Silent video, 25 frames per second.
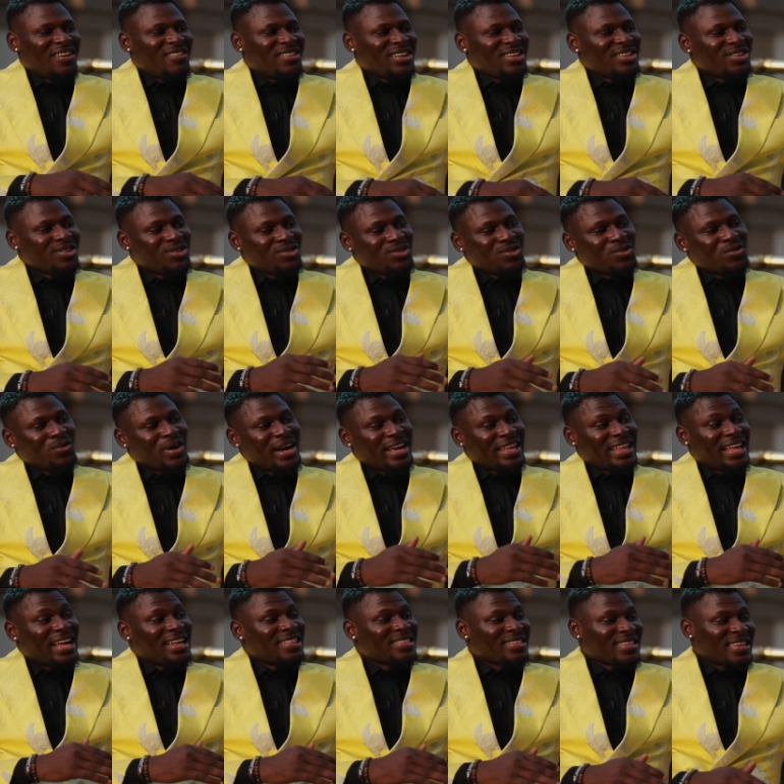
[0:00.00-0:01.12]
really don't know why
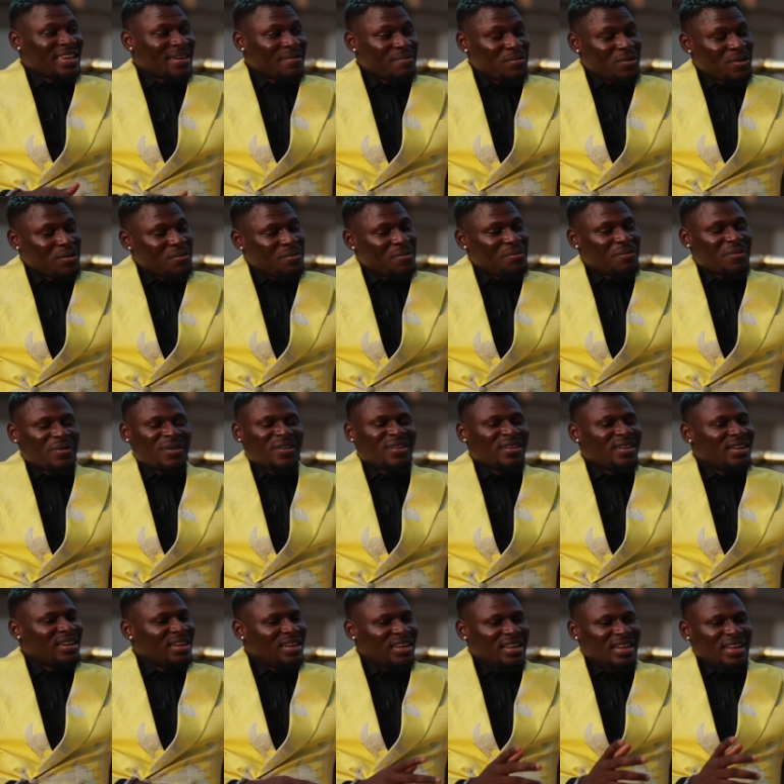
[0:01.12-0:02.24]
that came up, but
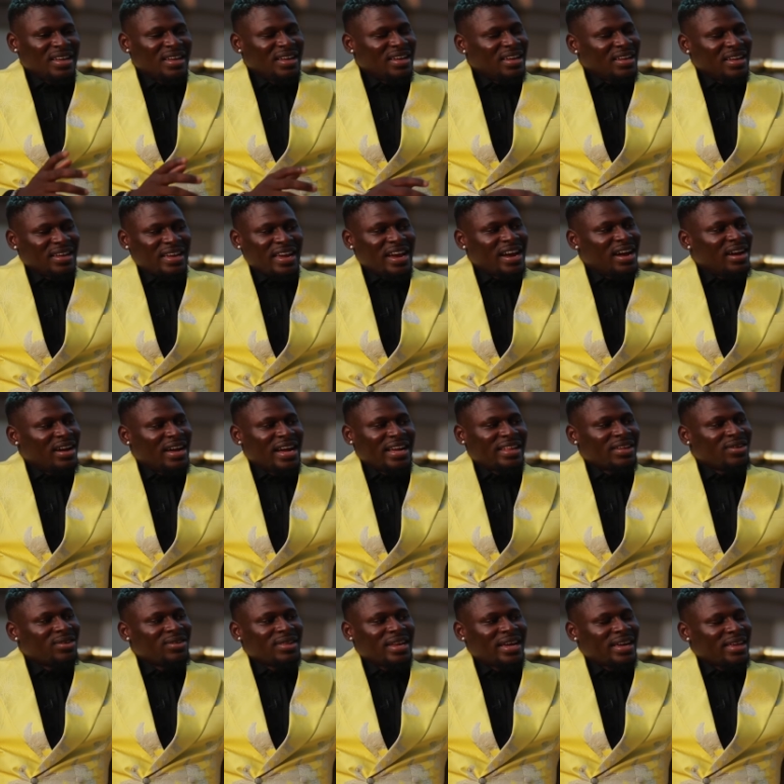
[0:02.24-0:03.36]
yeah, I
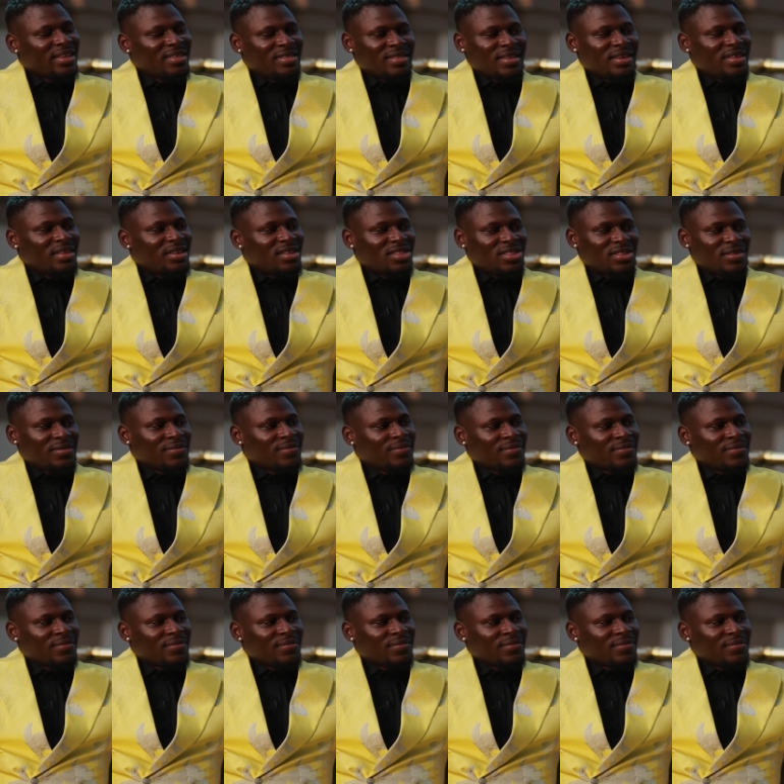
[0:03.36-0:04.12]
don't like his energy.